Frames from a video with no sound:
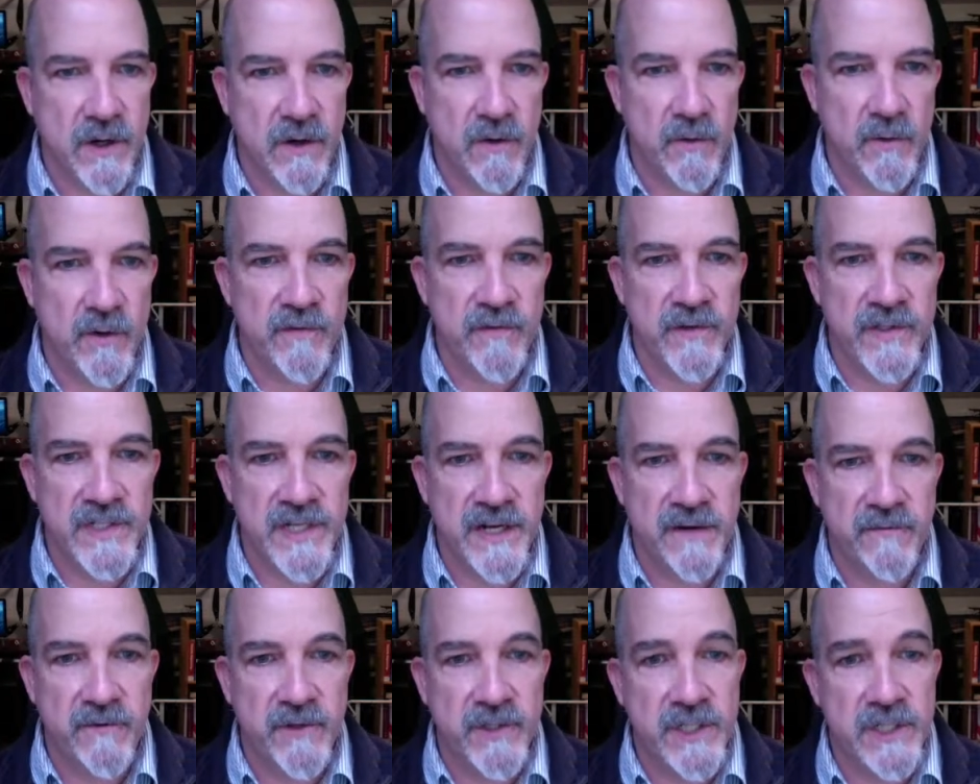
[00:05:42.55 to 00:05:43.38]
or even
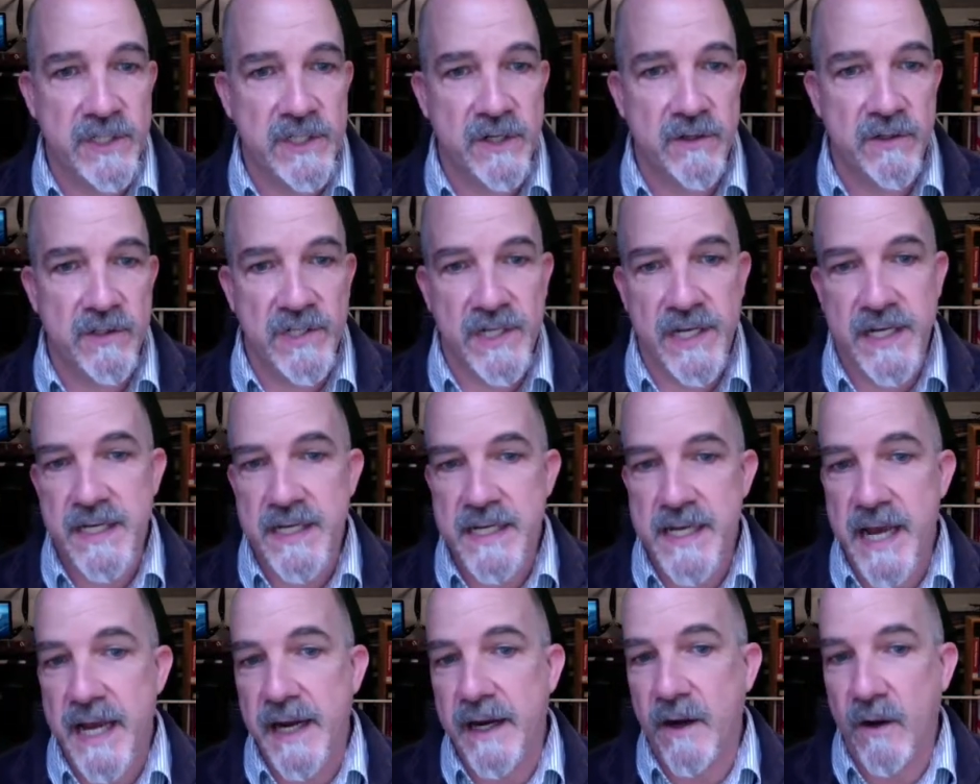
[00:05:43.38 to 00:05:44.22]
San Francisco to San
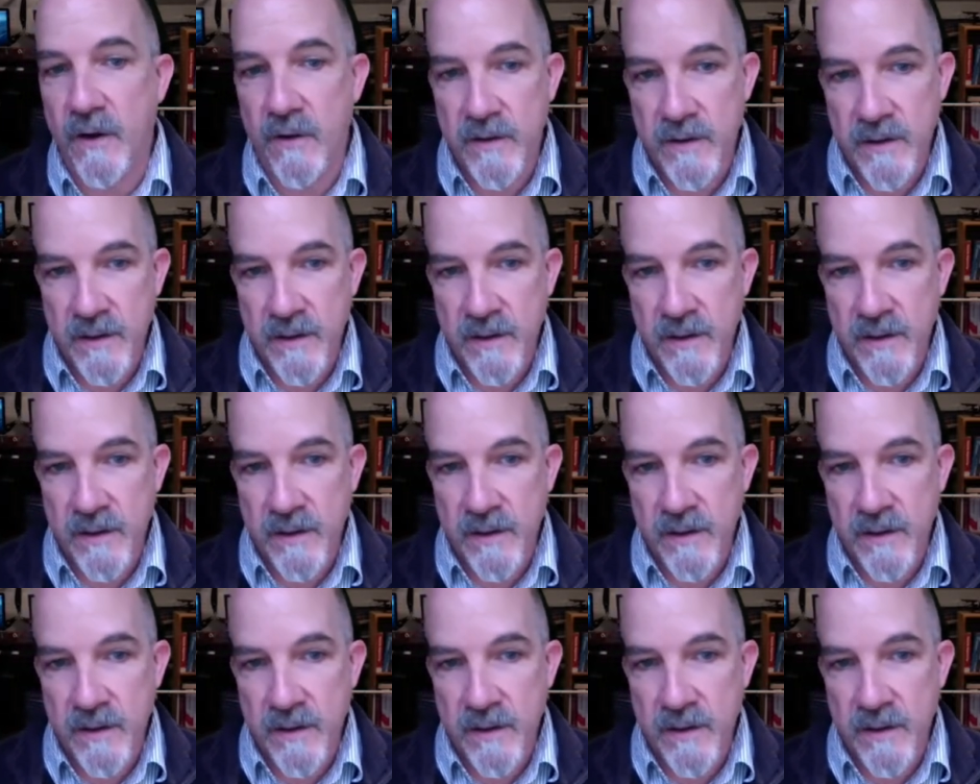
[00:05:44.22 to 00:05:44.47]
Diego.